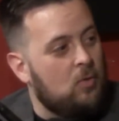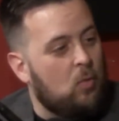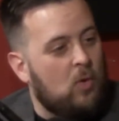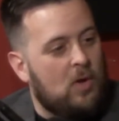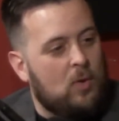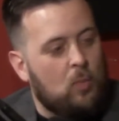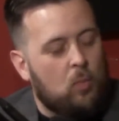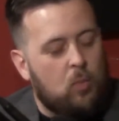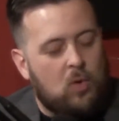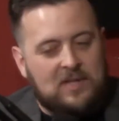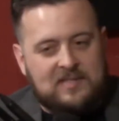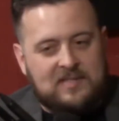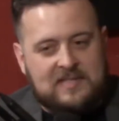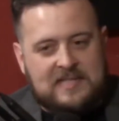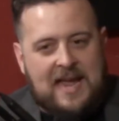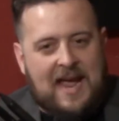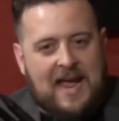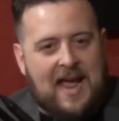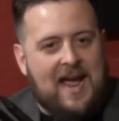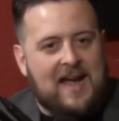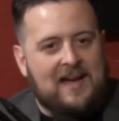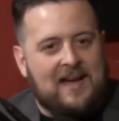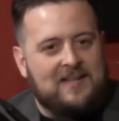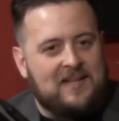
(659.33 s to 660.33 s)
What's the
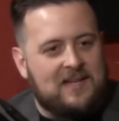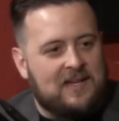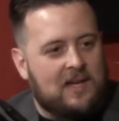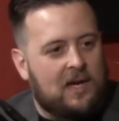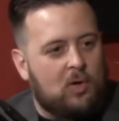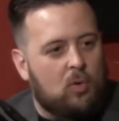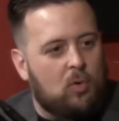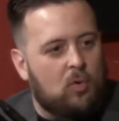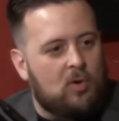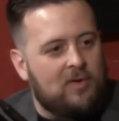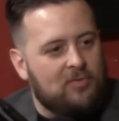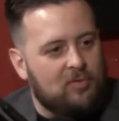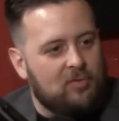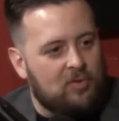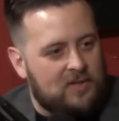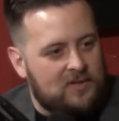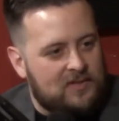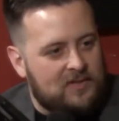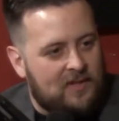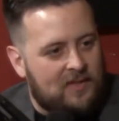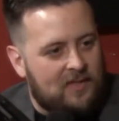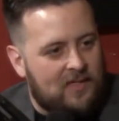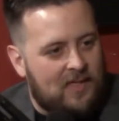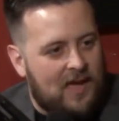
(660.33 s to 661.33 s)
acting
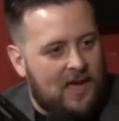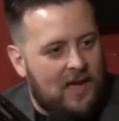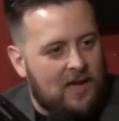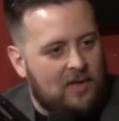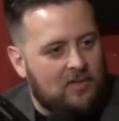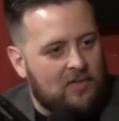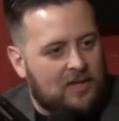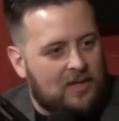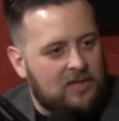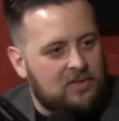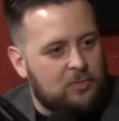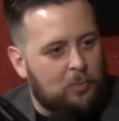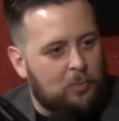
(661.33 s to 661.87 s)
equivalent to that? Like